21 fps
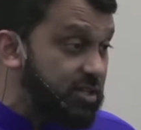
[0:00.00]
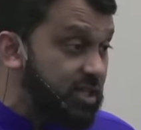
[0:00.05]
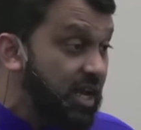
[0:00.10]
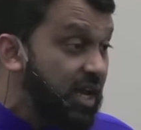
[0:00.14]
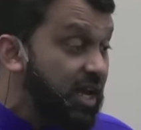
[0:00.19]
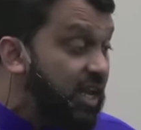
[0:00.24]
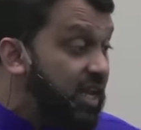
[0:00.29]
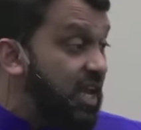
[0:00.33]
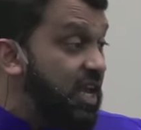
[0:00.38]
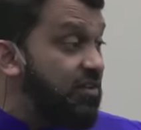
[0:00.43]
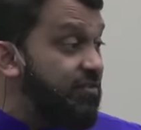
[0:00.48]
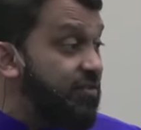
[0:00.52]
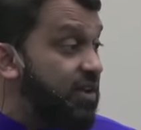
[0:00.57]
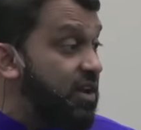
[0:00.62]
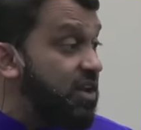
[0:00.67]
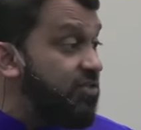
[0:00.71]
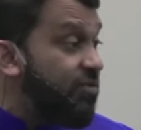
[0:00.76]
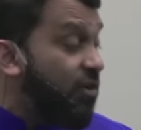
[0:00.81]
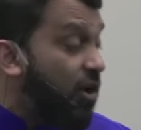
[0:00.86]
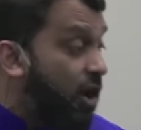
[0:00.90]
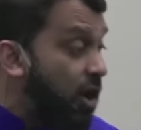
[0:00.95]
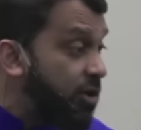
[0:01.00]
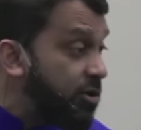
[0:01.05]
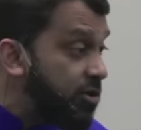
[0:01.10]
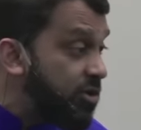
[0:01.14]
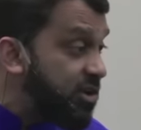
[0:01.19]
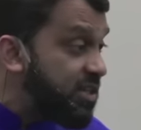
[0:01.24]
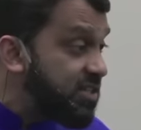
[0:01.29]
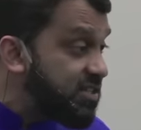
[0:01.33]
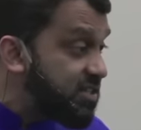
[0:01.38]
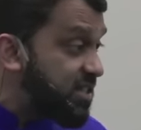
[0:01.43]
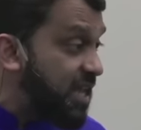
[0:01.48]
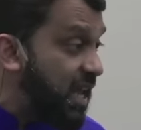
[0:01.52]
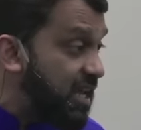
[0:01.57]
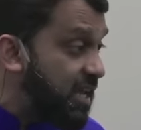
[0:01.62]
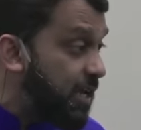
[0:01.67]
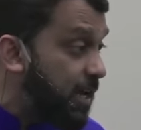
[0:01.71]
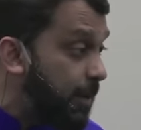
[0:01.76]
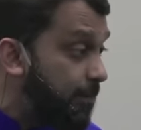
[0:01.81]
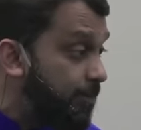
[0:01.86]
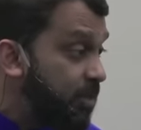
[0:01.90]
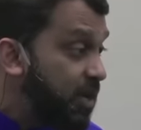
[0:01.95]
even if honor is taken,
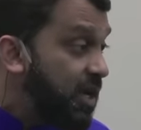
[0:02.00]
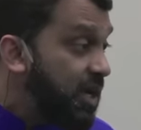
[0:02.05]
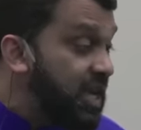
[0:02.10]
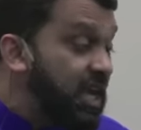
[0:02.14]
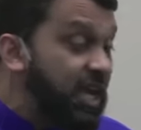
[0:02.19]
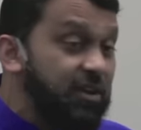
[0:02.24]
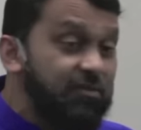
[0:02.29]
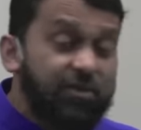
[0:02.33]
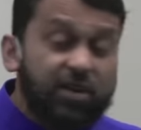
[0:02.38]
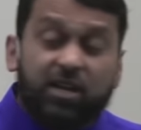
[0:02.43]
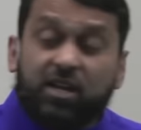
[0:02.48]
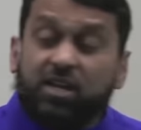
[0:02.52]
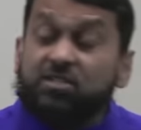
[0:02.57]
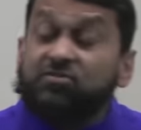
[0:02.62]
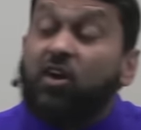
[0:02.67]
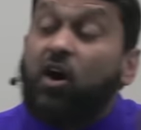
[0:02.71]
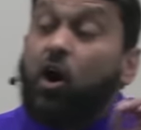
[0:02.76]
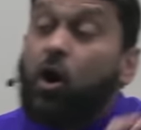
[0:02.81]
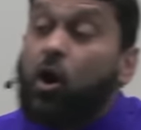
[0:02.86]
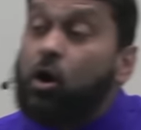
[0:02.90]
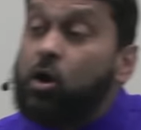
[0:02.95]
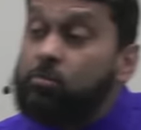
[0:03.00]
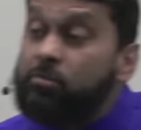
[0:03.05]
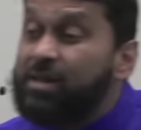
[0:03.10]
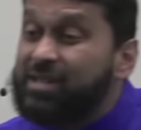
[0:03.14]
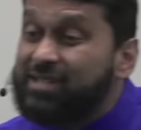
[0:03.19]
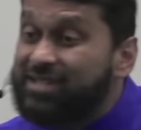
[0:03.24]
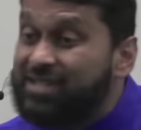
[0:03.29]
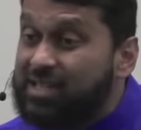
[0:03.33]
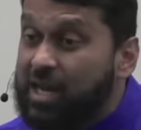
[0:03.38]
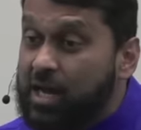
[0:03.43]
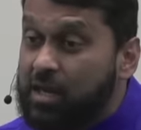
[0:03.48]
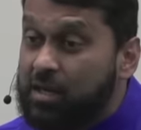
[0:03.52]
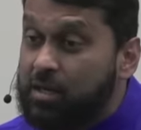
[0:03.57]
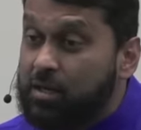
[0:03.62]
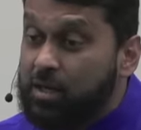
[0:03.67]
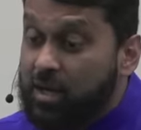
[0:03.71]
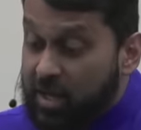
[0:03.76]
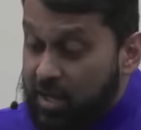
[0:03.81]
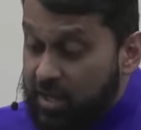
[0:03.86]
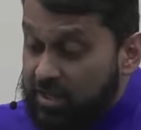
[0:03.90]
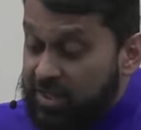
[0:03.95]
even if harm is done,
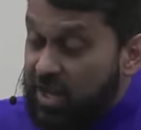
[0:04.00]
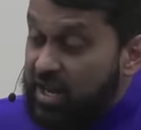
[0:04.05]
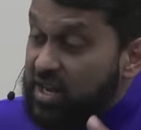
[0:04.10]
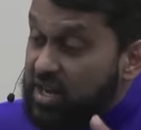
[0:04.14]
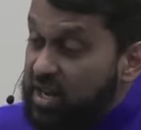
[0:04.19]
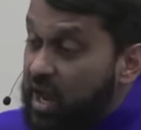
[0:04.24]
the net